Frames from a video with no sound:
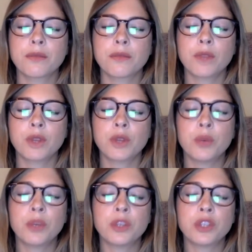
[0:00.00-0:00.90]
Are you
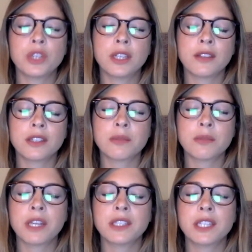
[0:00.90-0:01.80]
wishing this
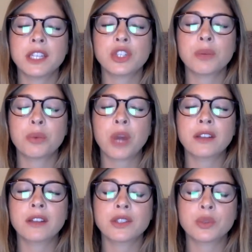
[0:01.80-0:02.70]
meditation
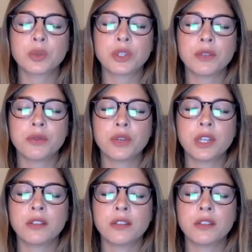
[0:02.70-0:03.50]
practice were different?